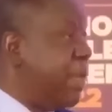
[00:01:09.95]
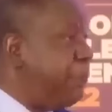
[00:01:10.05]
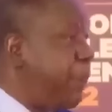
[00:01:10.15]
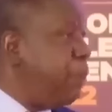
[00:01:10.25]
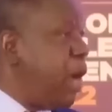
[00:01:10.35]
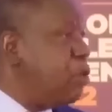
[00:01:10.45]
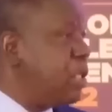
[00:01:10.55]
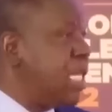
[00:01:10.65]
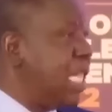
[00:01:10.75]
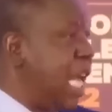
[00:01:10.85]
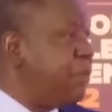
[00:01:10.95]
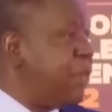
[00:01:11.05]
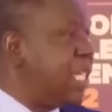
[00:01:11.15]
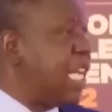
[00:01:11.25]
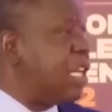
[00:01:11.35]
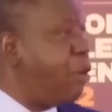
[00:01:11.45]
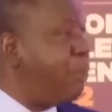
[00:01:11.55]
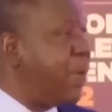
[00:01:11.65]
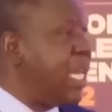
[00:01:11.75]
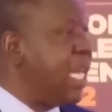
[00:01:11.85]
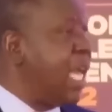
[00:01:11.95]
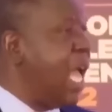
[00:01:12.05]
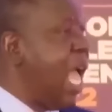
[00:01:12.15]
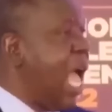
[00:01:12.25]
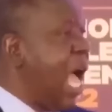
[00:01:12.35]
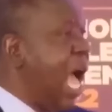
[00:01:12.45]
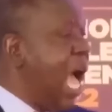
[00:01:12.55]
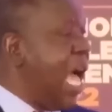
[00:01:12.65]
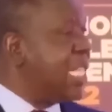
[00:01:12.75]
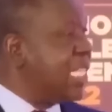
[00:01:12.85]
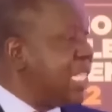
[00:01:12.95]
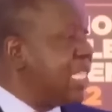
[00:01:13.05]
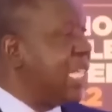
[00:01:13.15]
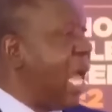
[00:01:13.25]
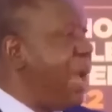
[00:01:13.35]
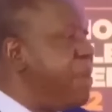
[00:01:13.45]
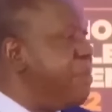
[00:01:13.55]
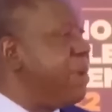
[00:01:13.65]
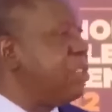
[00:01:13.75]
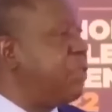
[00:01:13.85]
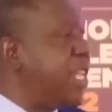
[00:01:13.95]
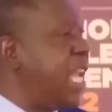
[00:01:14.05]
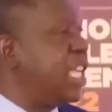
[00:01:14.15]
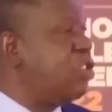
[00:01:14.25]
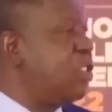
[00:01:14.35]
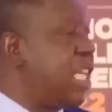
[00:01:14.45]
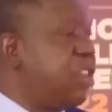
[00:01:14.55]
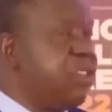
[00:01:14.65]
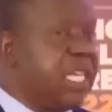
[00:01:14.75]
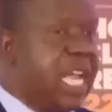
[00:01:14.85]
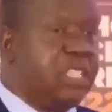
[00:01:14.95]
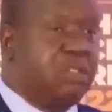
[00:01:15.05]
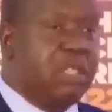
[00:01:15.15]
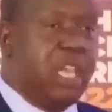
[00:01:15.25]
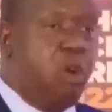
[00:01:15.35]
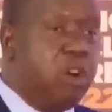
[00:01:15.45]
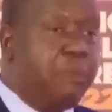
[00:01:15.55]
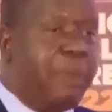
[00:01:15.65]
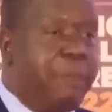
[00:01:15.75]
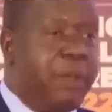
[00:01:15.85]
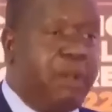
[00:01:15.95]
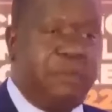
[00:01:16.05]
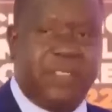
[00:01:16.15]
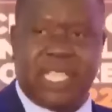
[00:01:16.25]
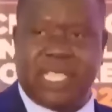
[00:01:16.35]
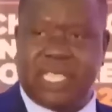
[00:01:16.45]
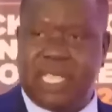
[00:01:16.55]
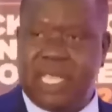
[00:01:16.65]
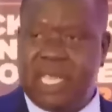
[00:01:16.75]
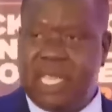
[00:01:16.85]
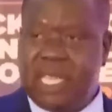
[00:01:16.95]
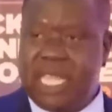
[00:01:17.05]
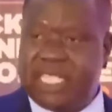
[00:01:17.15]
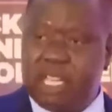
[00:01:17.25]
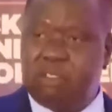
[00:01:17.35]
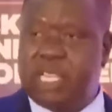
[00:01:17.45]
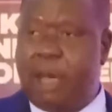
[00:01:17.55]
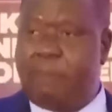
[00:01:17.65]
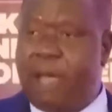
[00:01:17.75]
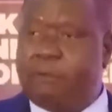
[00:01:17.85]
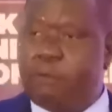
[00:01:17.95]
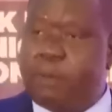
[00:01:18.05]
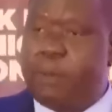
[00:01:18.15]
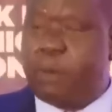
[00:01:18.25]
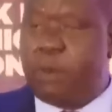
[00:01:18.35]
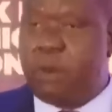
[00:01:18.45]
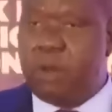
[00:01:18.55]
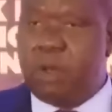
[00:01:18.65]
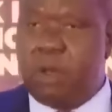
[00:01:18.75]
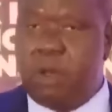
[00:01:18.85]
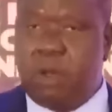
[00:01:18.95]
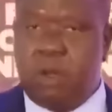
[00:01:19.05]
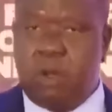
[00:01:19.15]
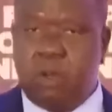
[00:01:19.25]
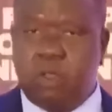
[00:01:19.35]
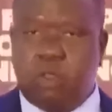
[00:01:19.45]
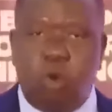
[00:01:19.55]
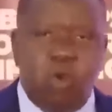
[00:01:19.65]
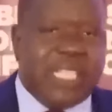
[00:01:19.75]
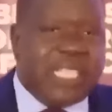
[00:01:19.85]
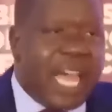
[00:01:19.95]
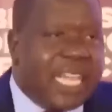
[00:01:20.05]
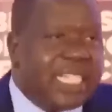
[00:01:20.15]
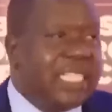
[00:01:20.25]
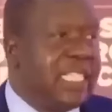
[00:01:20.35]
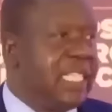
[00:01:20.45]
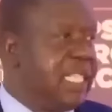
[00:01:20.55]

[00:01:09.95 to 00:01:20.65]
And the people who are using that phrase and complaining are members of the National Security Council. They hold public offices. They tell you they are powerful people. So who is that?